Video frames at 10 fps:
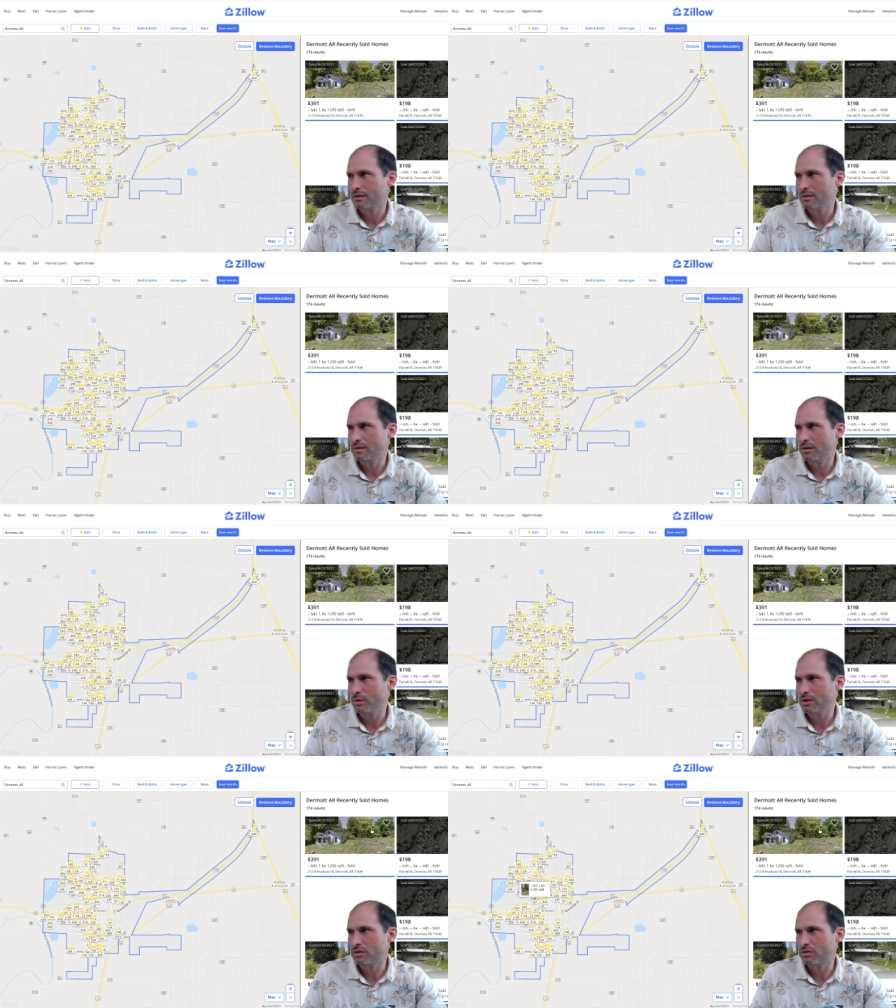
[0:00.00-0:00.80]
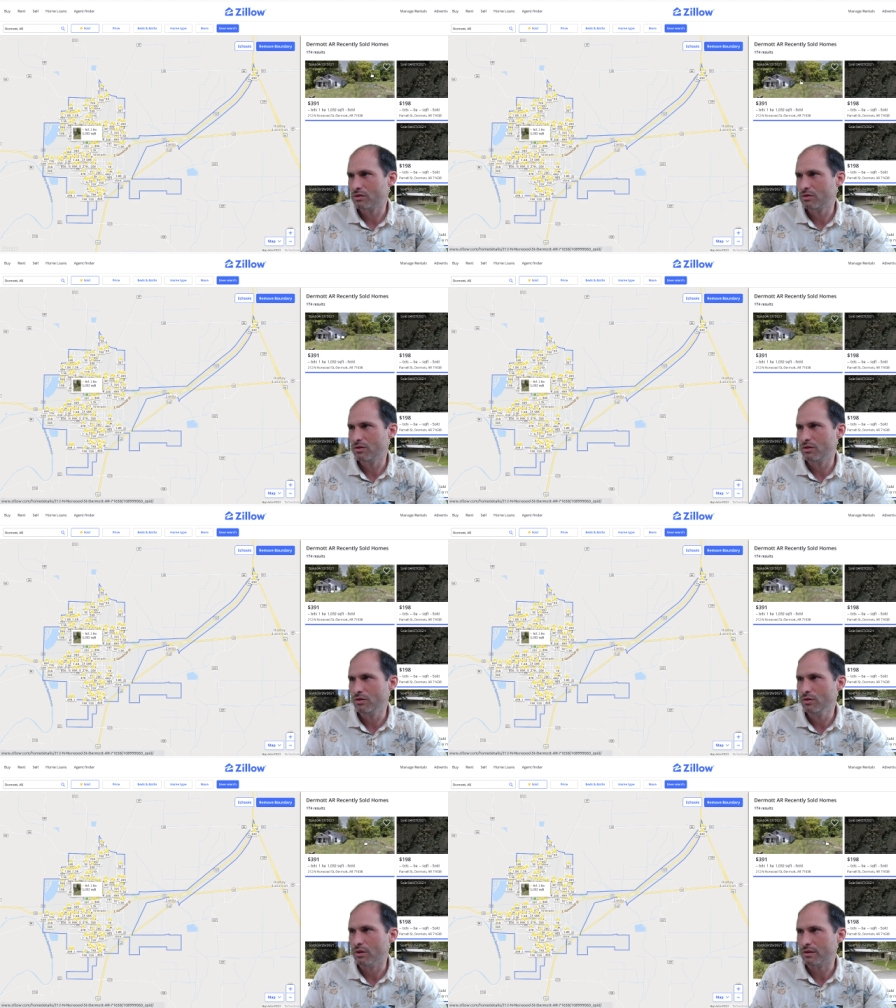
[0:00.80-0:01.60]
you know, we could
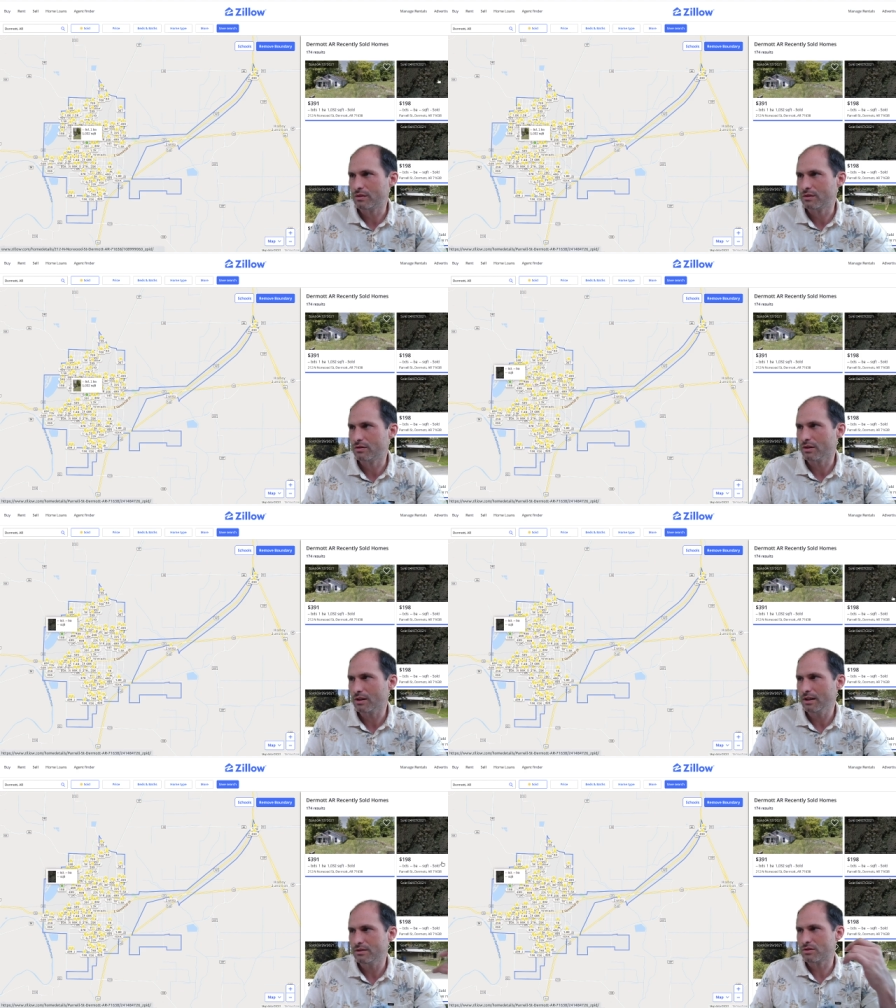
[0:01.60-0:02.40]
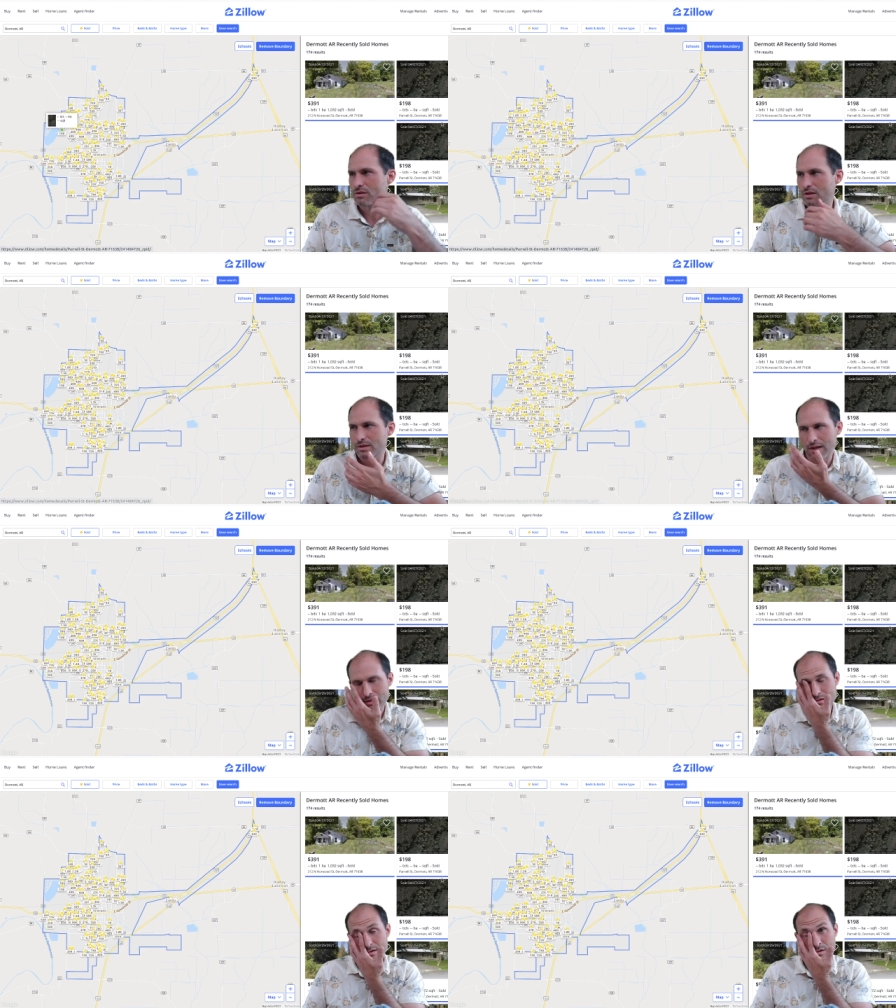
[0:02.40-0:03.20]
newest. There's all kinds of
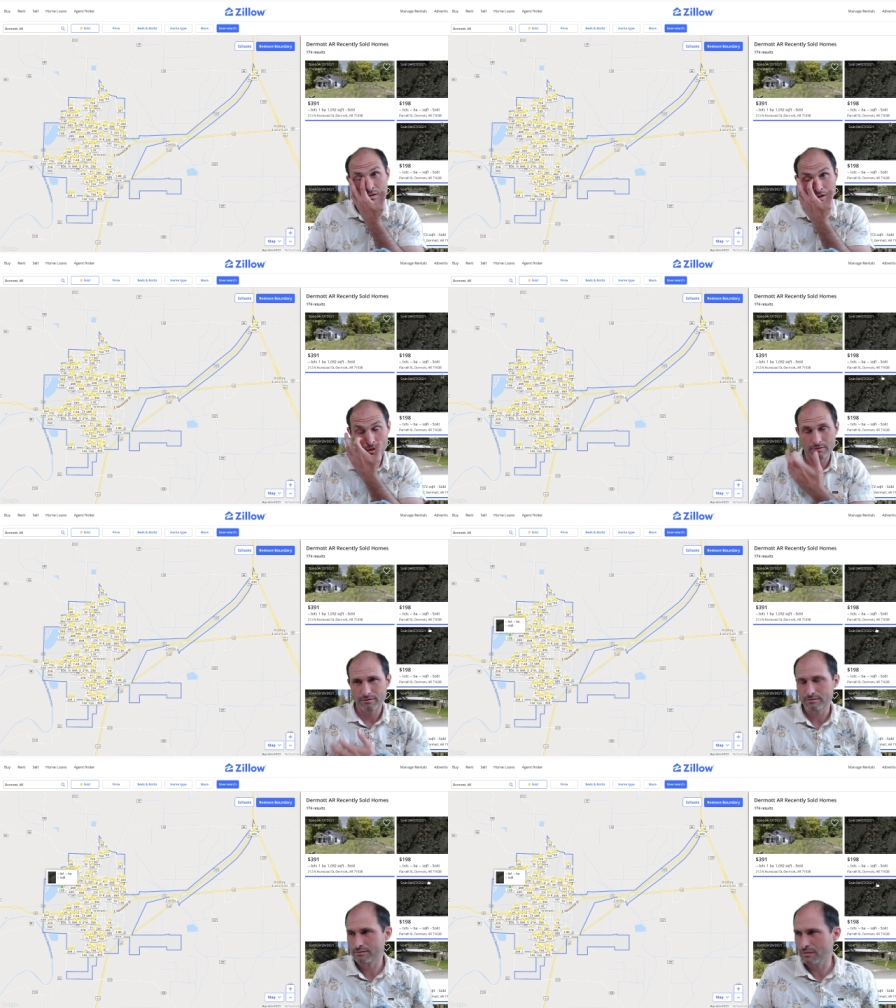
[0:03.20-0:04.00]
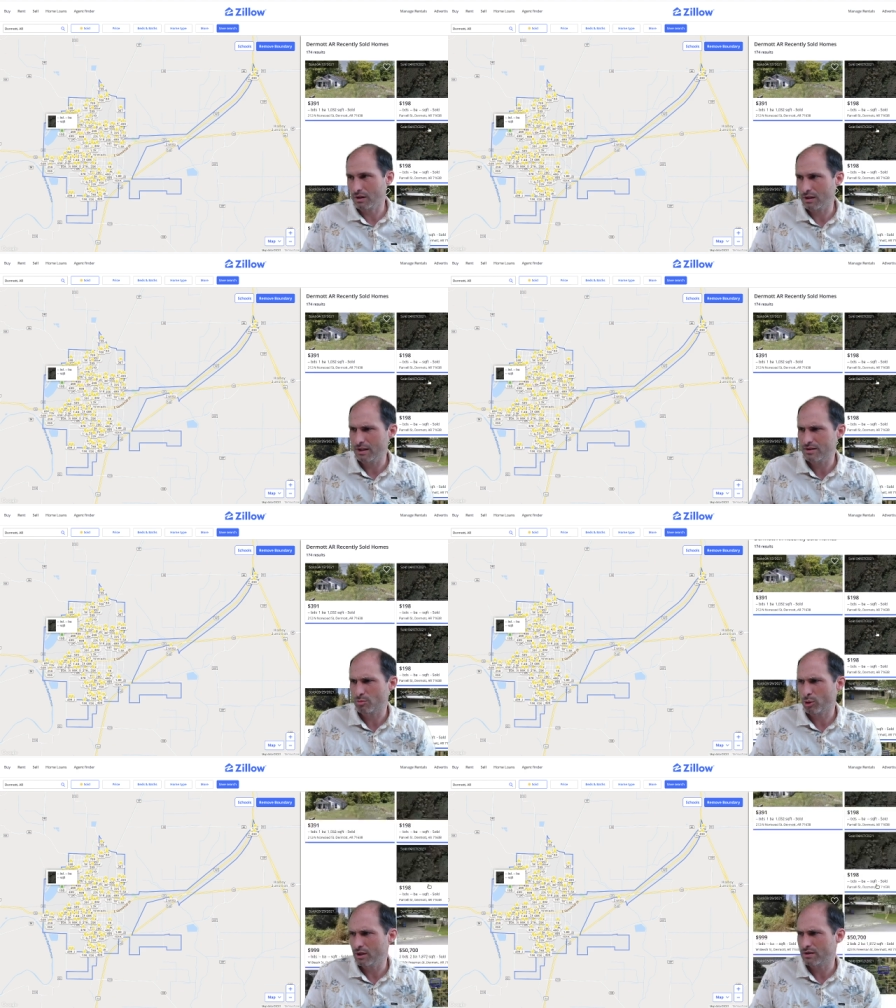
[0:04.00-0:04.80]
transactions going off all kinds of
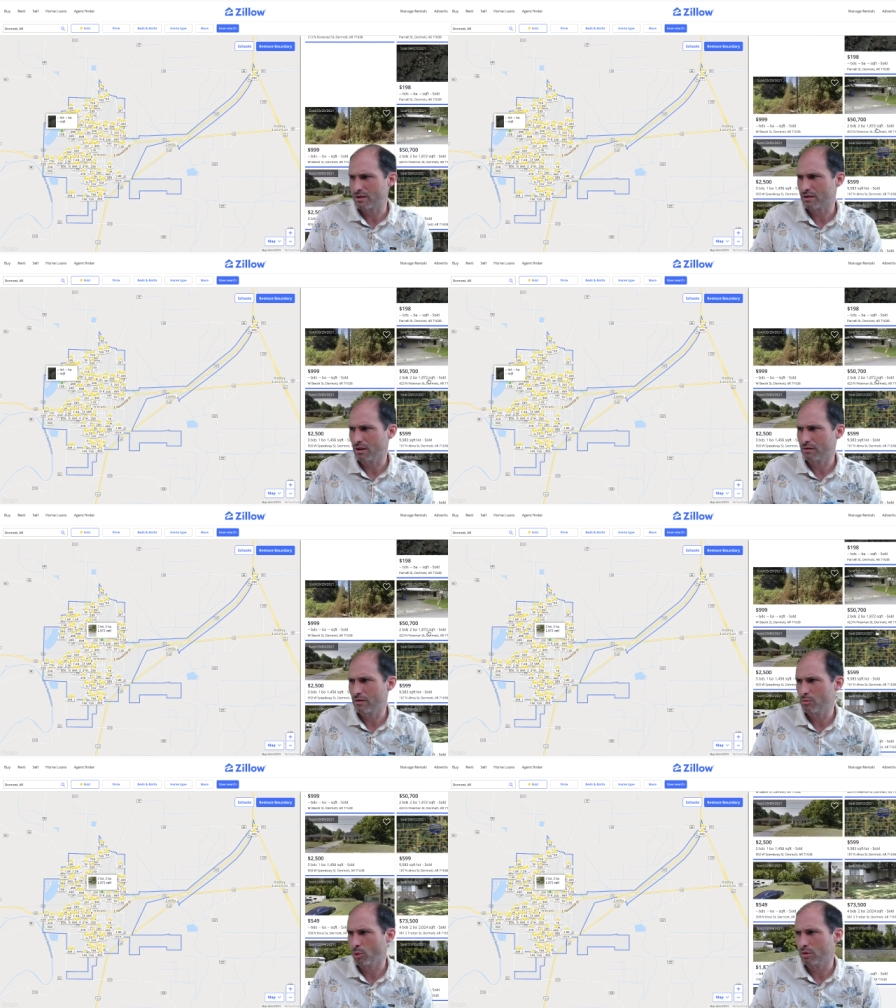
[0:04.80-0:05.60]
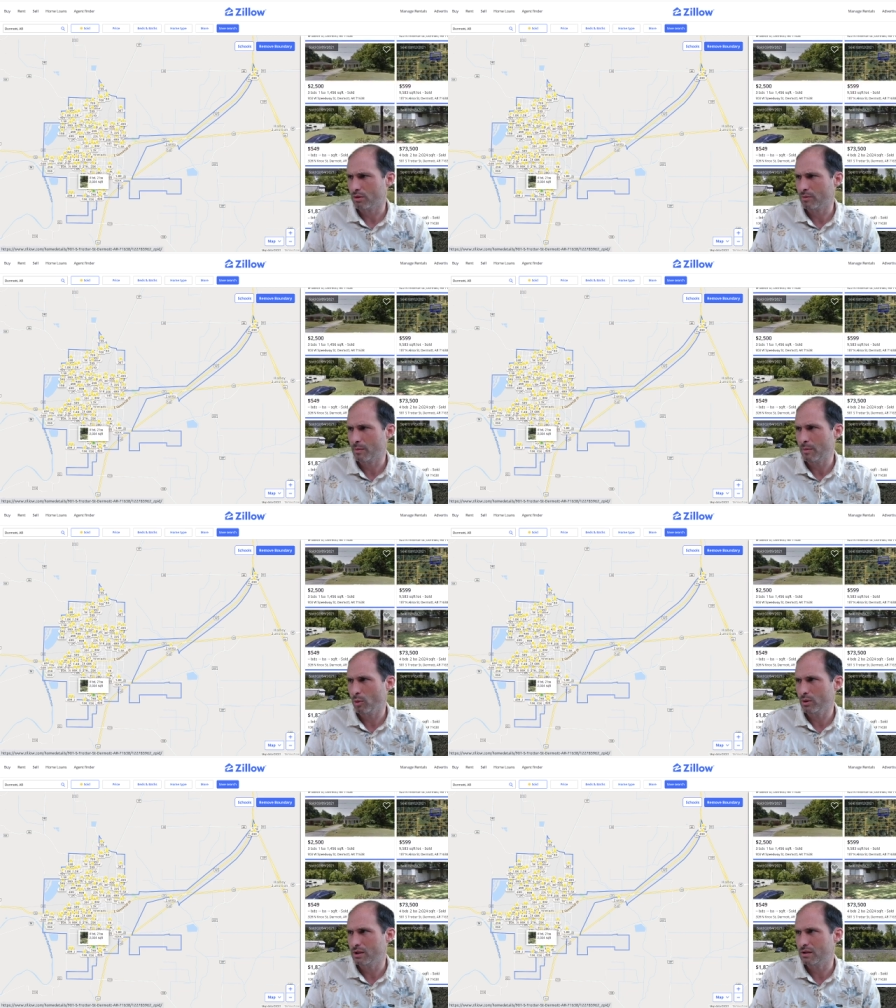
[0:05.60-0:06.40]
prices all over the board. But my
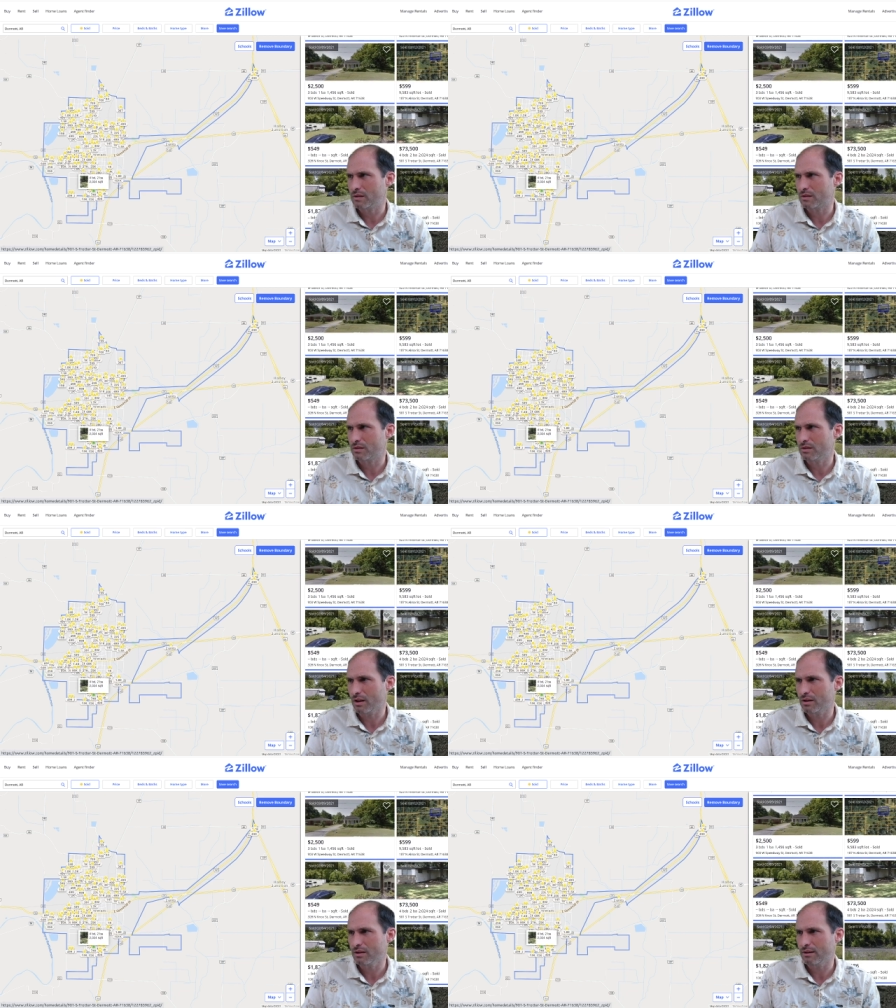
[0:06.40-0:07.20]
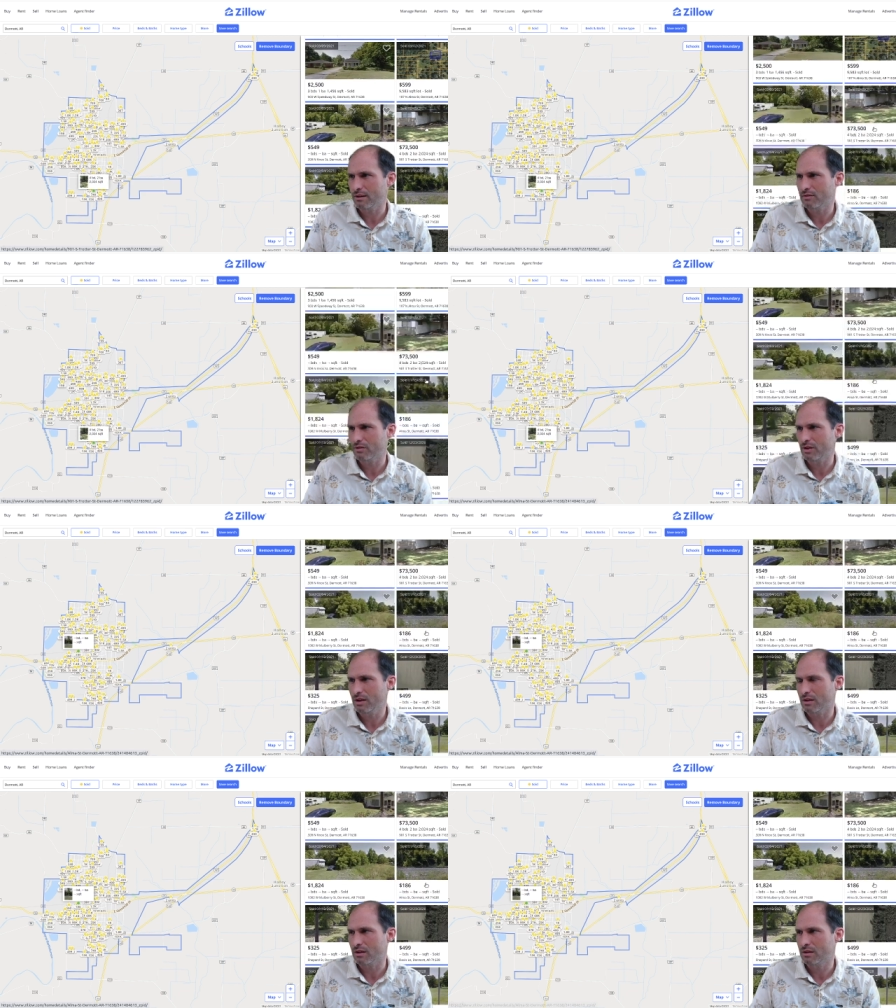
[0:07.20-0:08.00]
point is, there's nothing left for
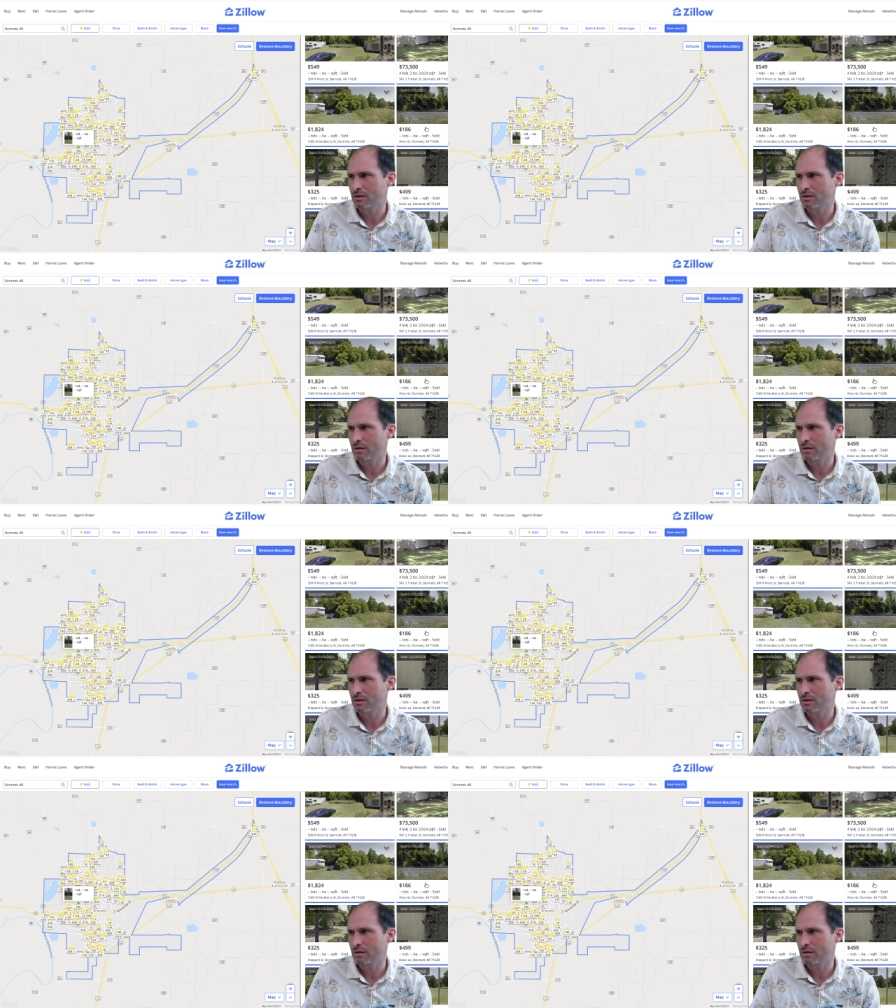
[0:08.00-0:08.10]
sale.